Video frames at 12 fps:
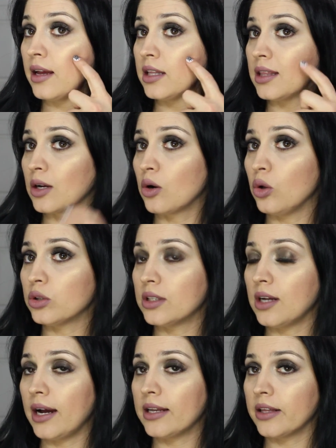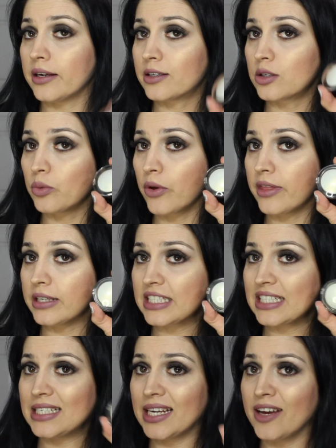the golden highlighter with it
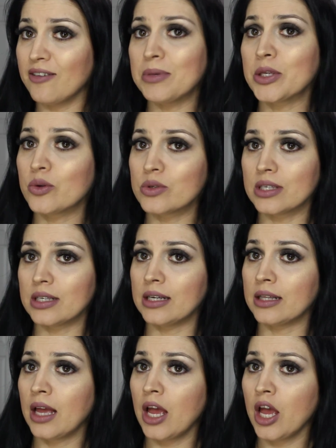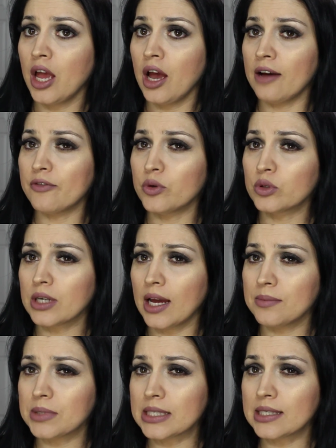today. I've been using it a few
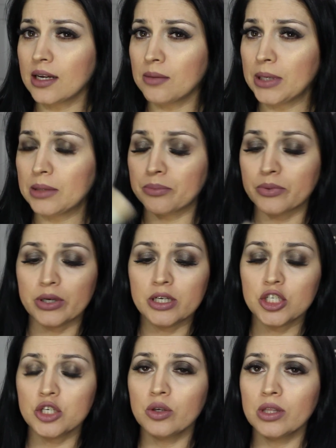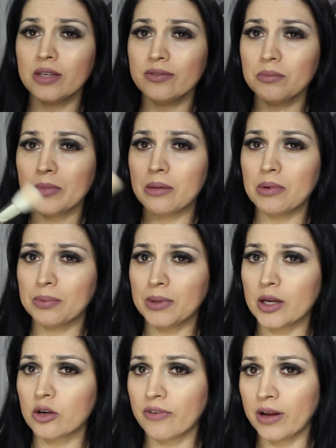times. It's not a bad brush. You can even maybe
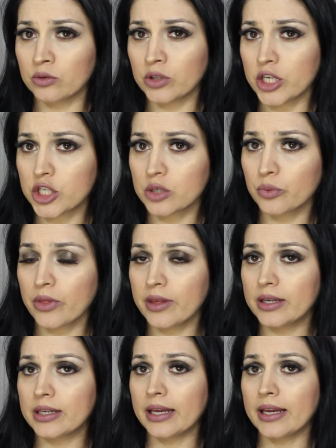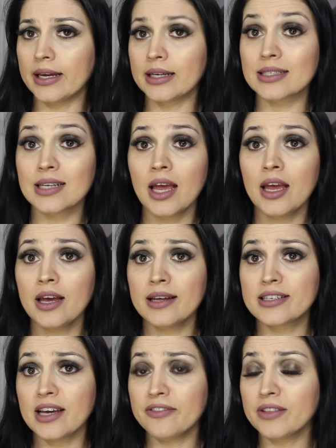apply your foundation with it, and
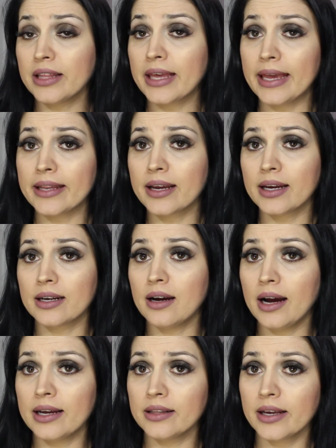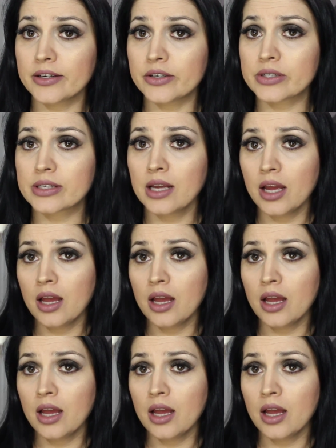definitely any kind of highlighters,